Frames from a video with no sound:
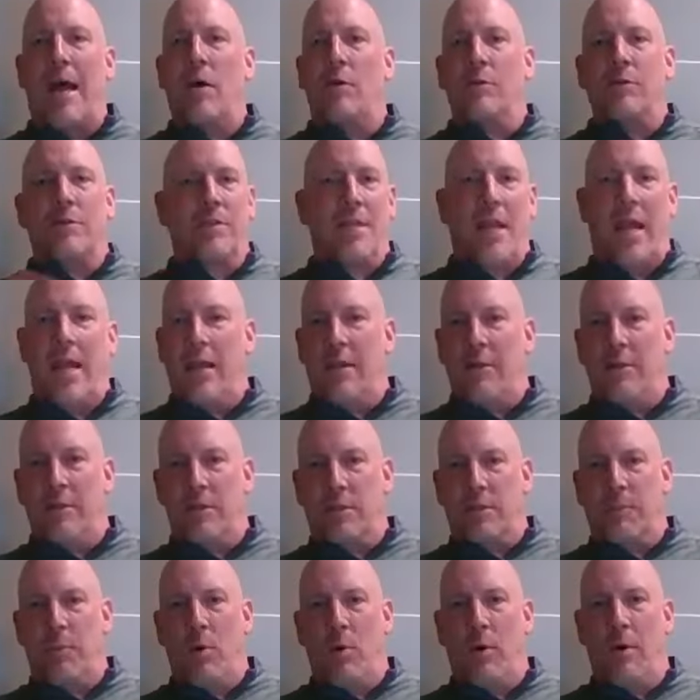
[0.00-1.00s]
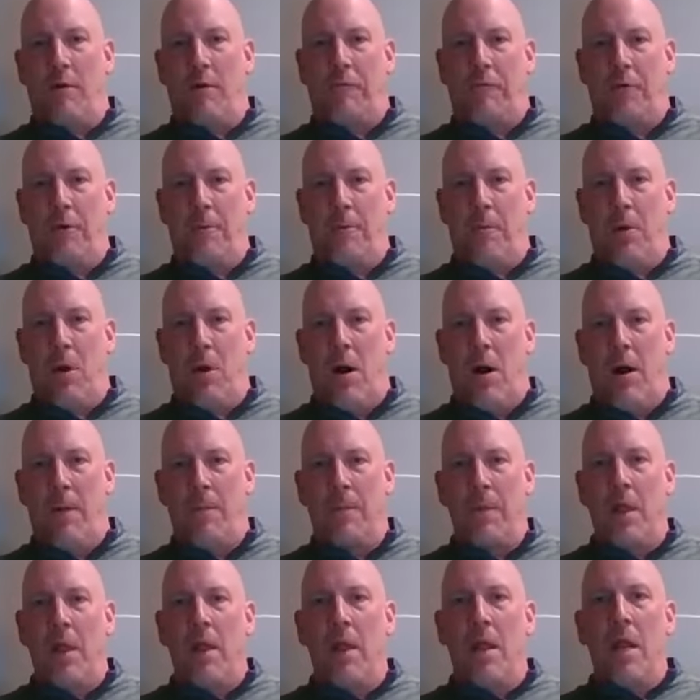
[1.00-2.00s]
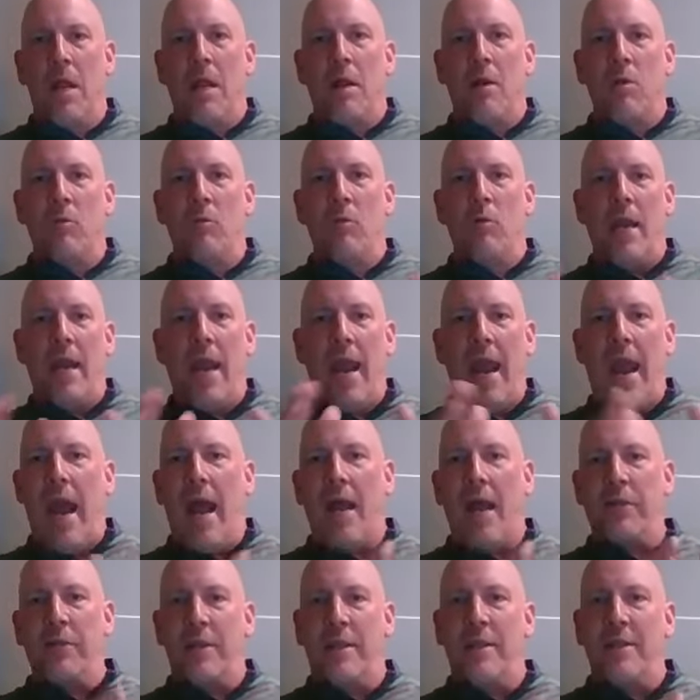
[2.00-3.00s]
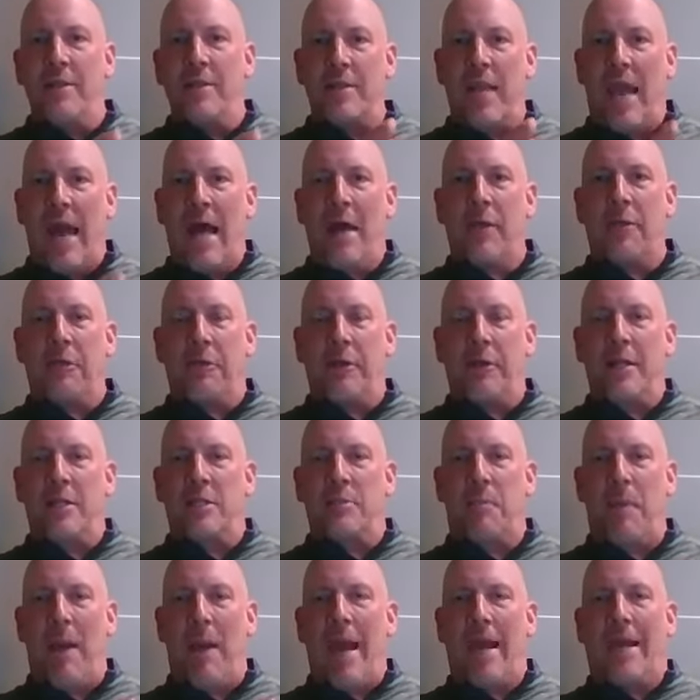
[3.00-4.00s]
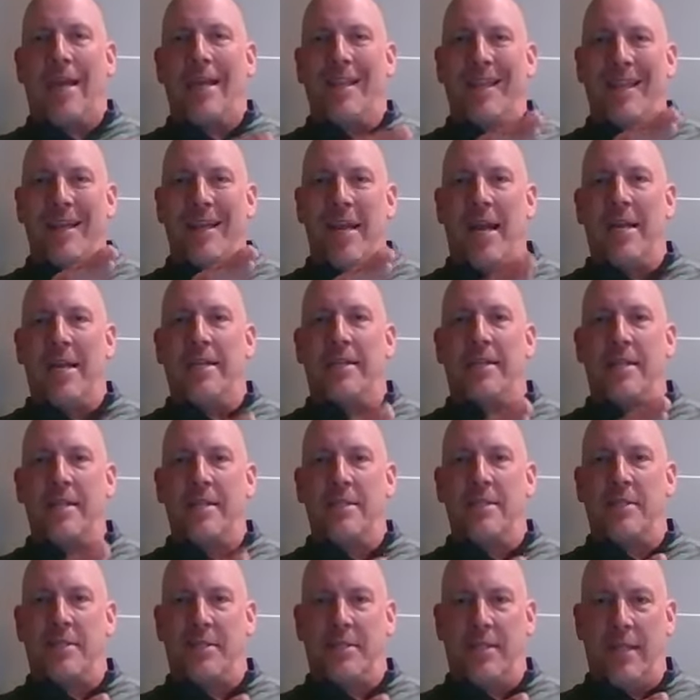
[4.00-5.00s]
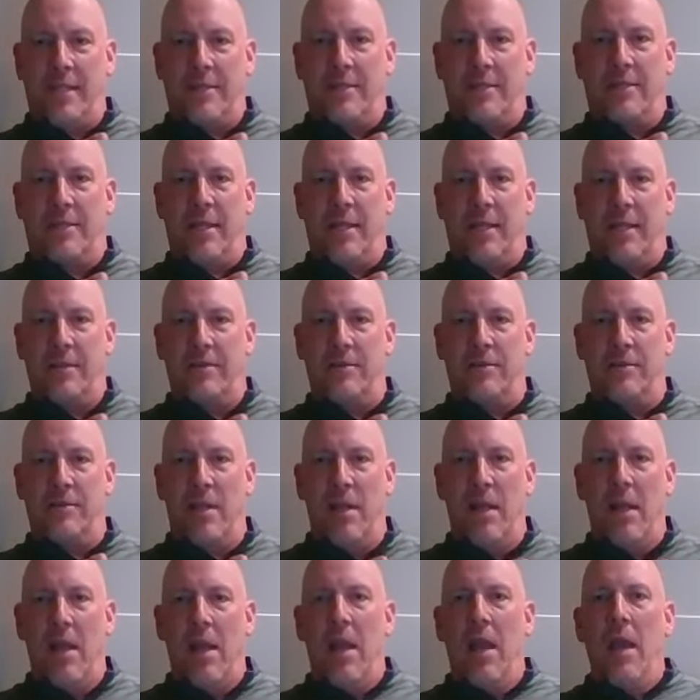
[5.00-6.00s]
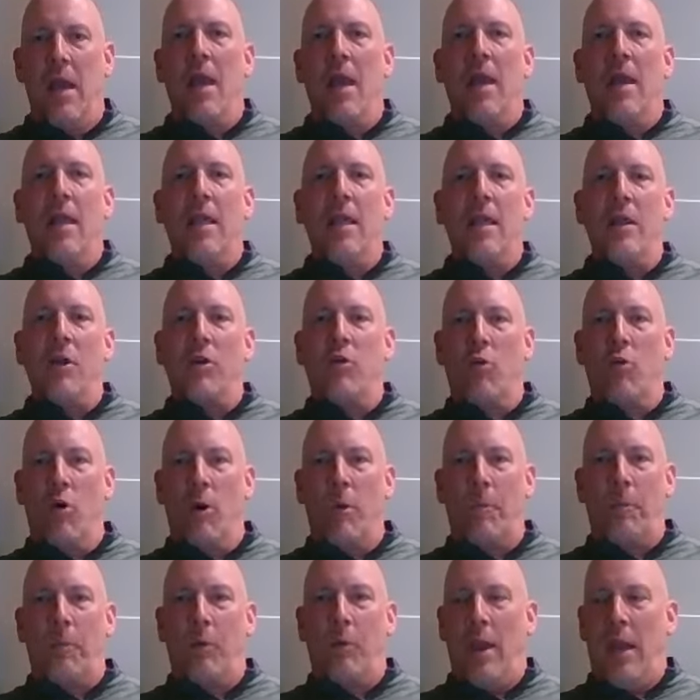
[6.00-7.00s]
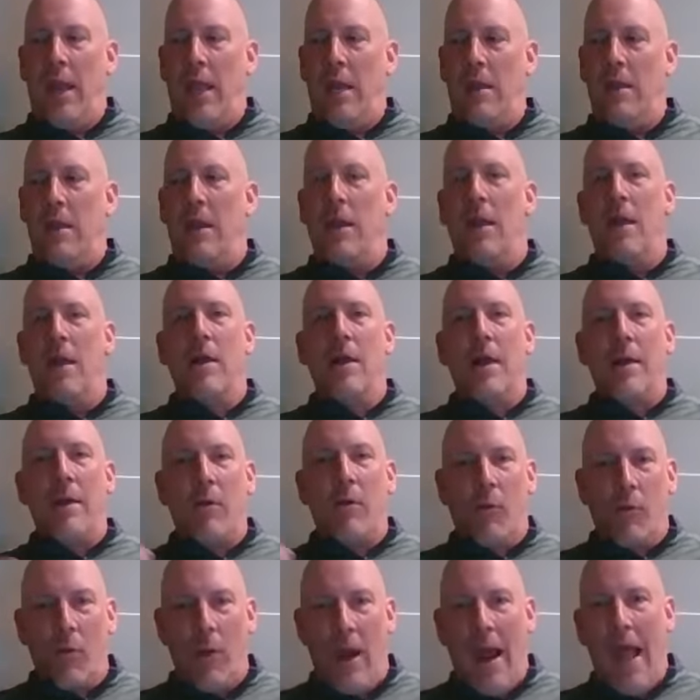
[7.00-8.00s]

outside of the sport of football. We had these athletes back in the 1960s incorporate, incorporate